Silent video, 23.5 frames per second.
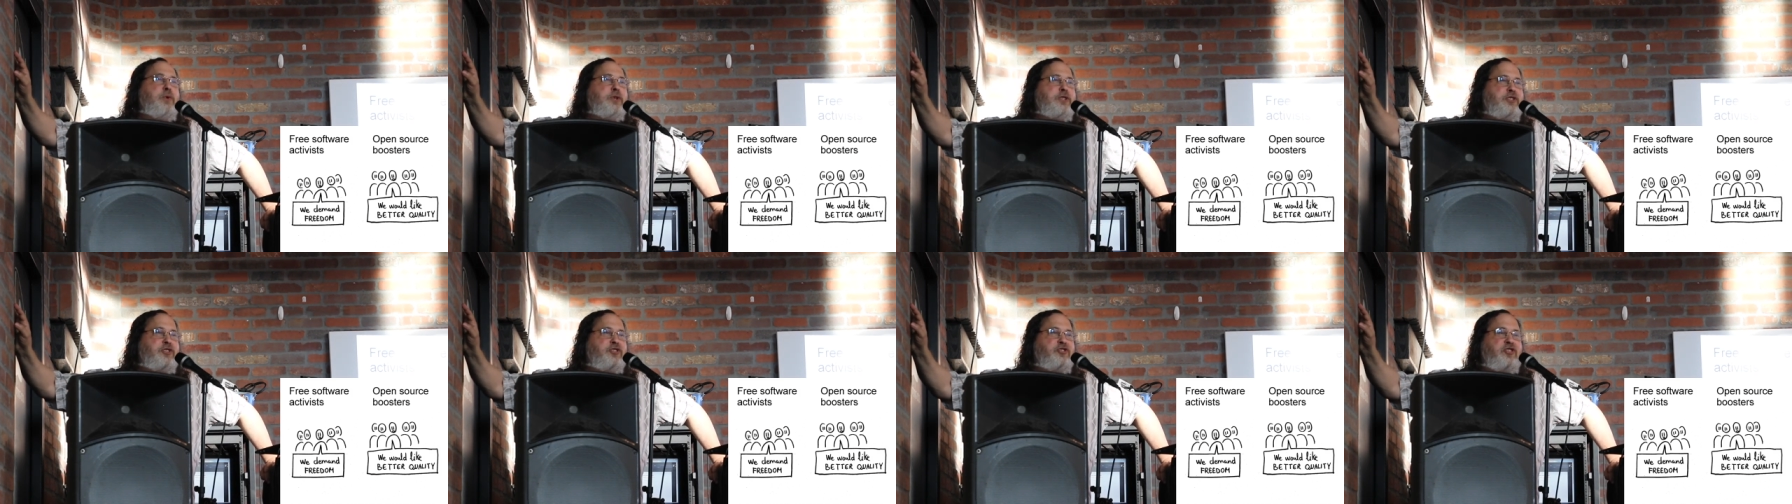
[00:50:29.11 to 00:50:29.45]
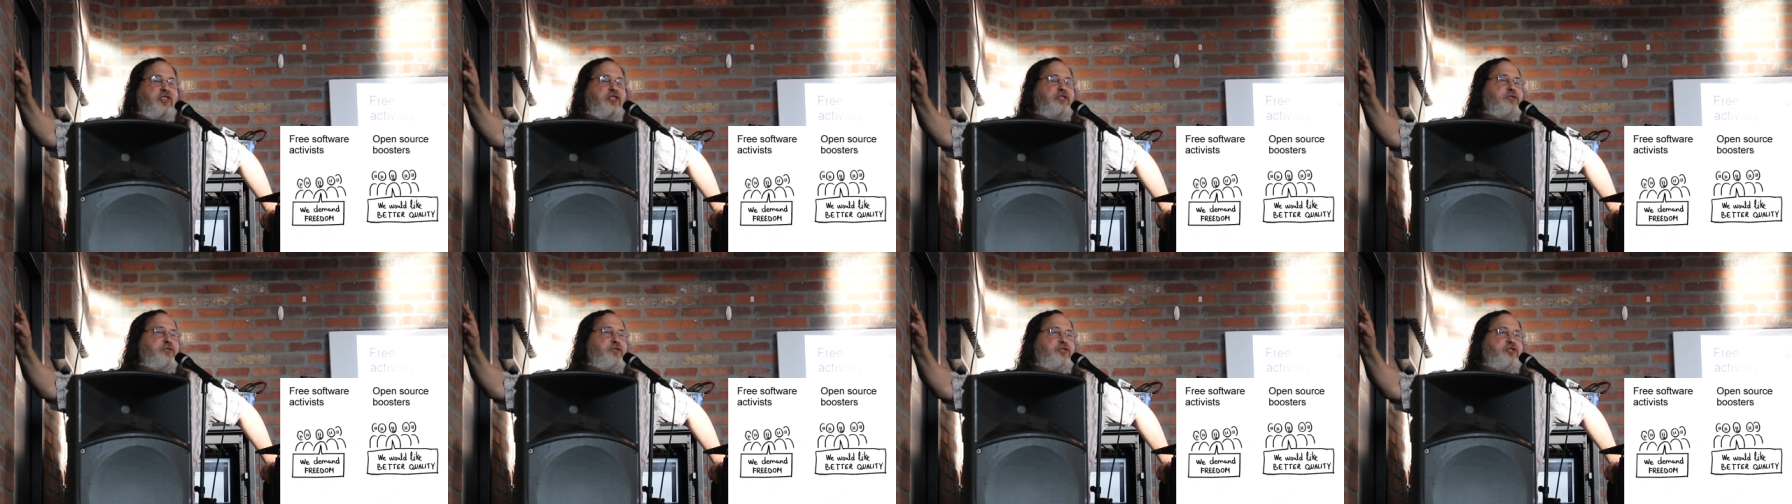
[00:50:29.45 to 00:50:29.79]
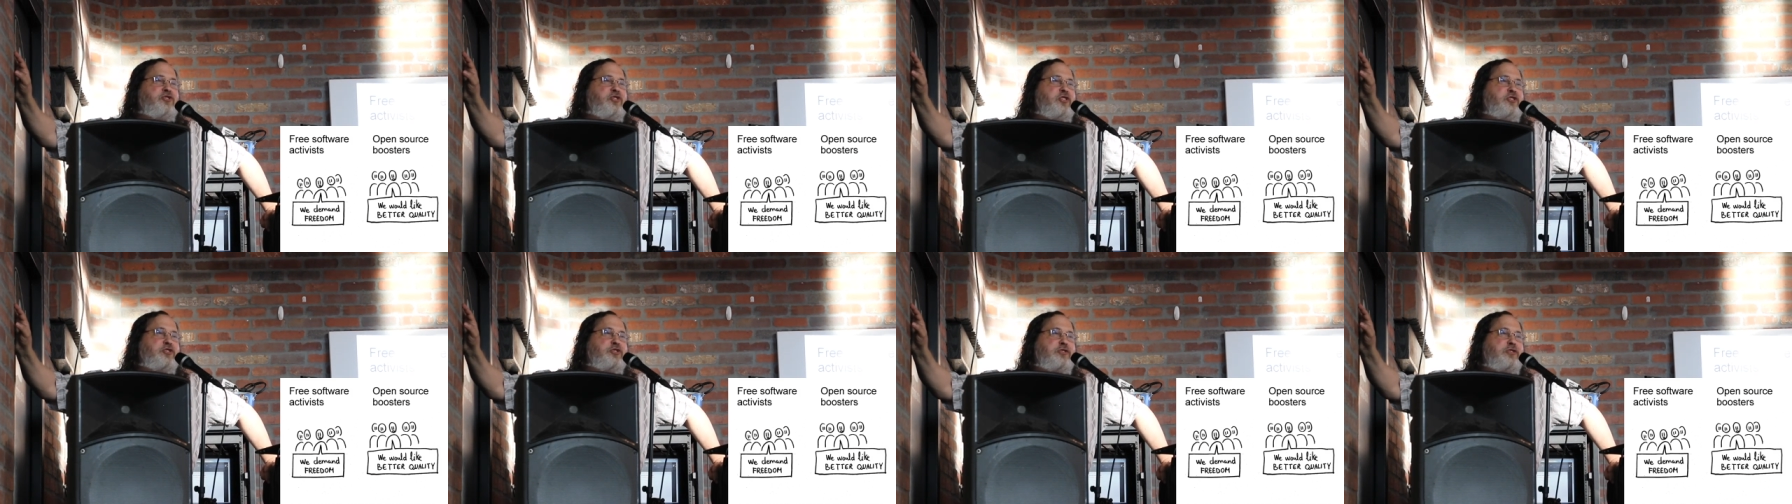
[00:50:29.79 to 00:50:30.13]
which is under
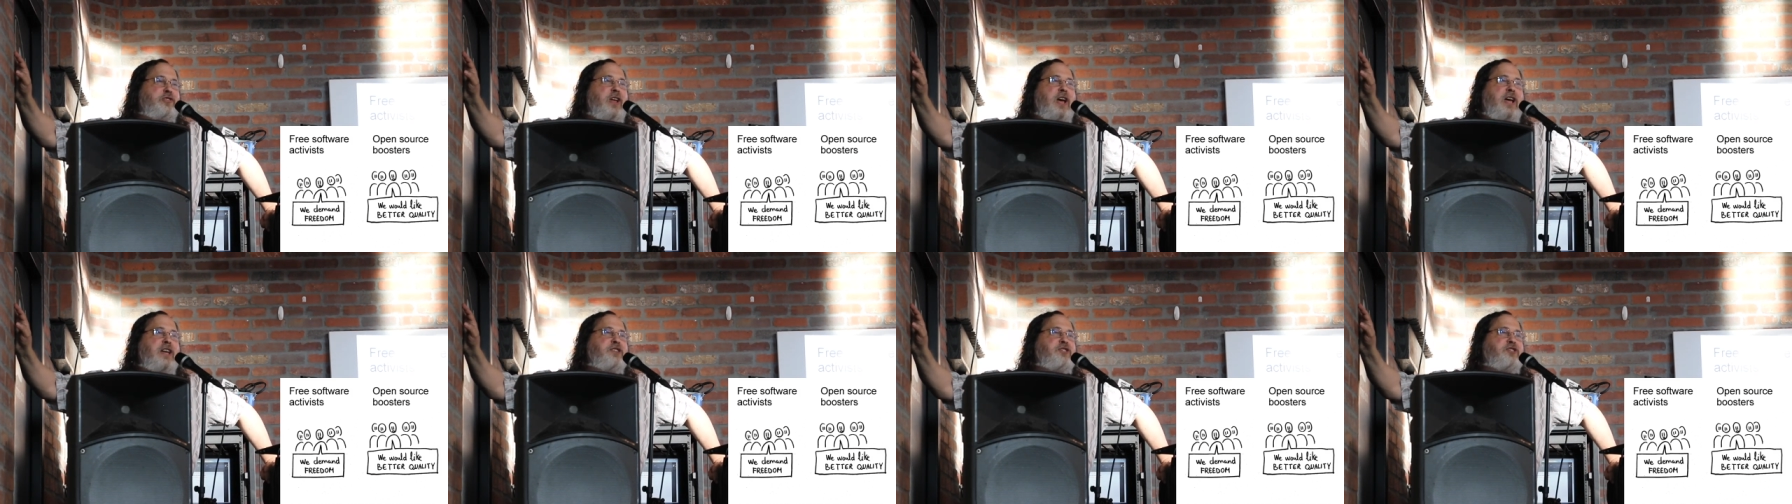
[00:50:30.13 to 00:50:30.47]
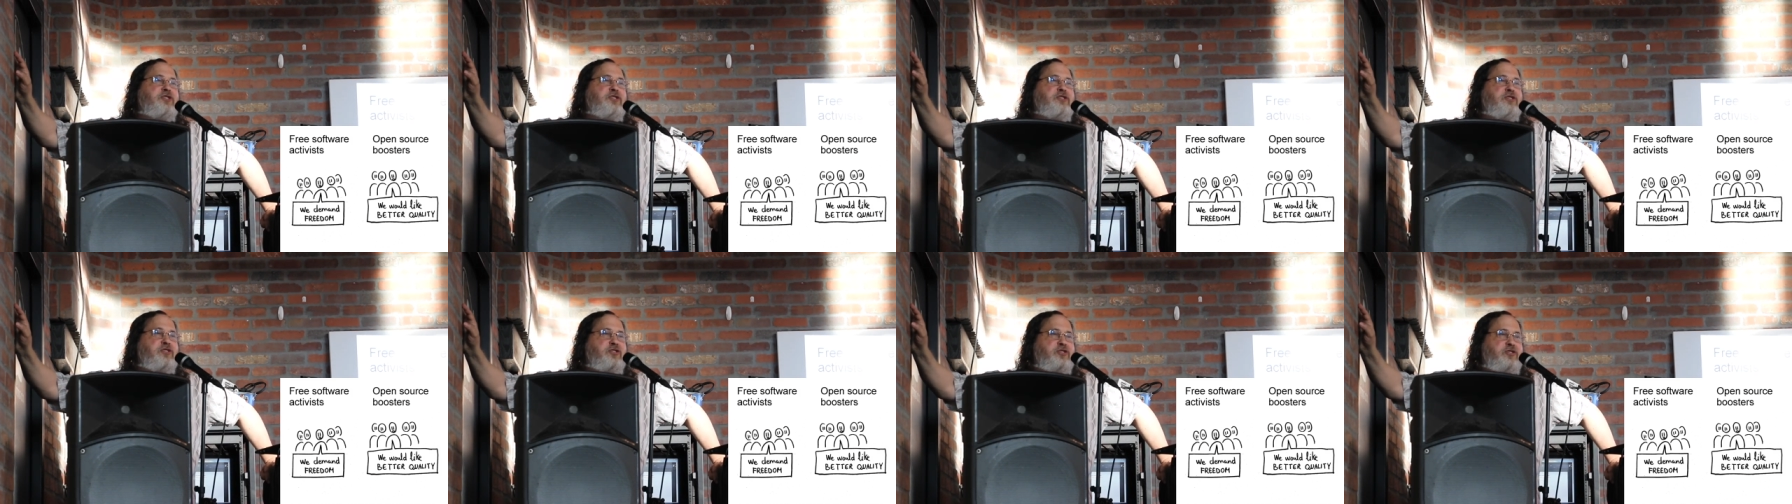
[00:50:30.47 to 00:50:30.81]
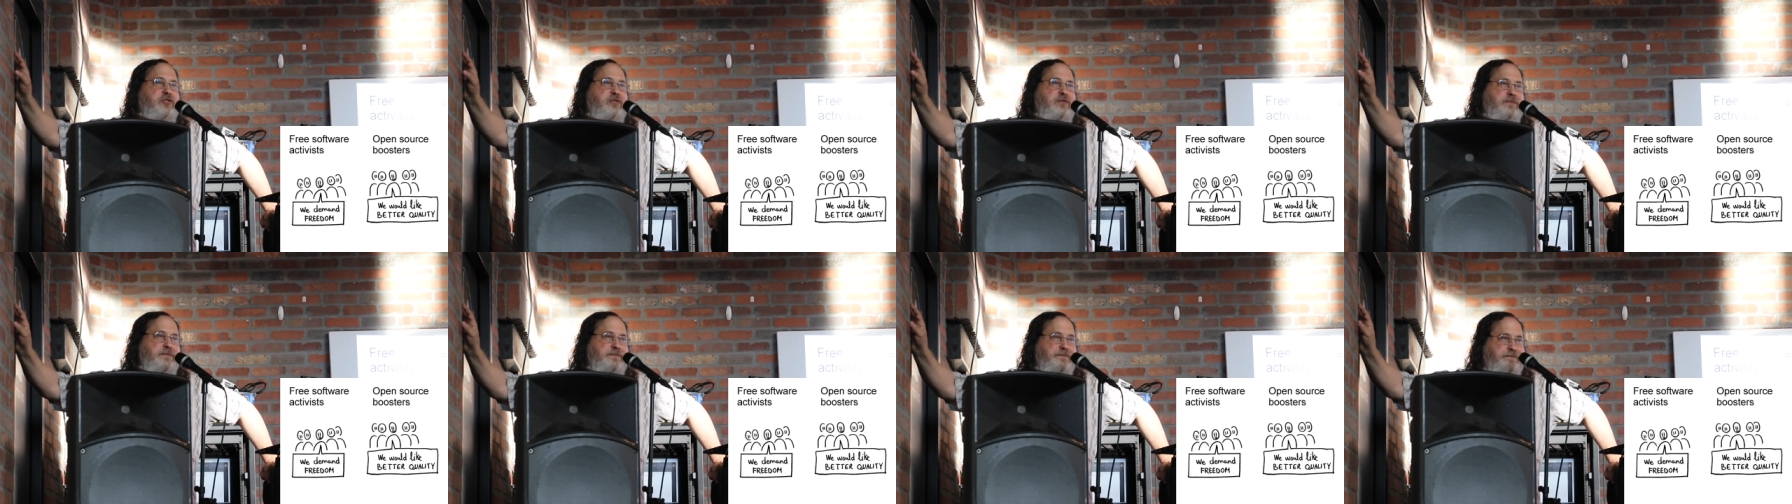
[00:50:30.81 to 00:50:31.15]
such a
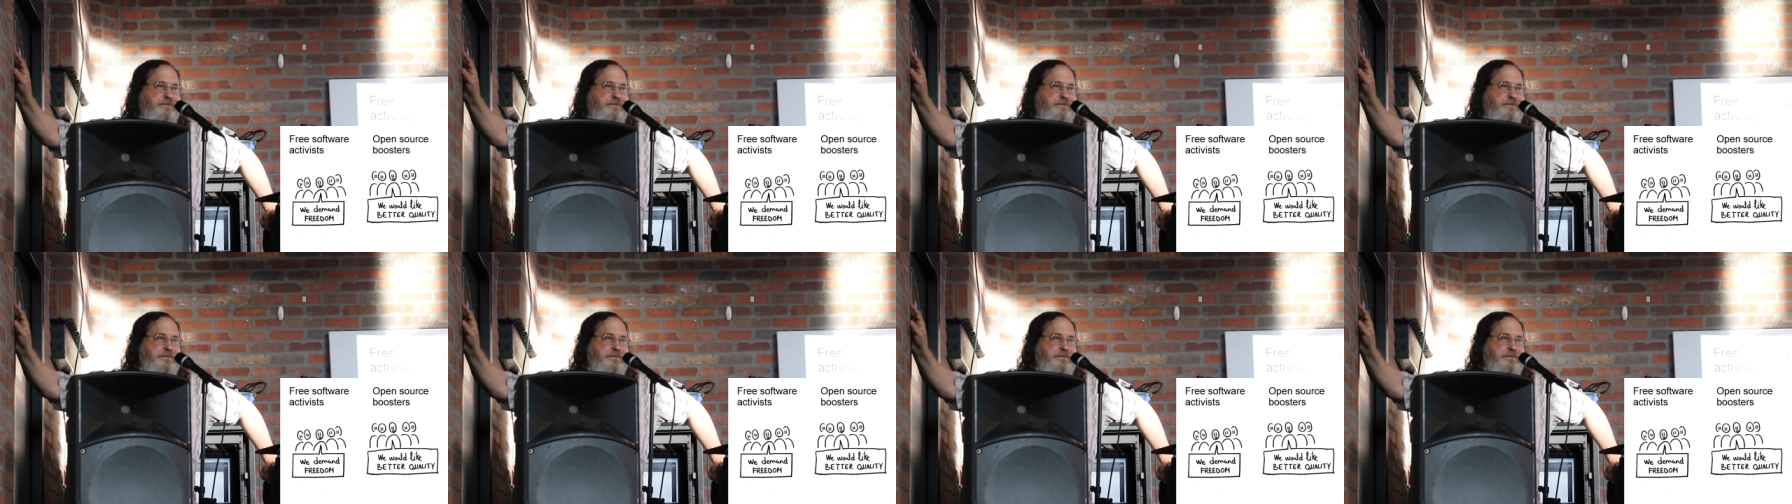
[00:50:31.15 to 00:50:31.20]
license.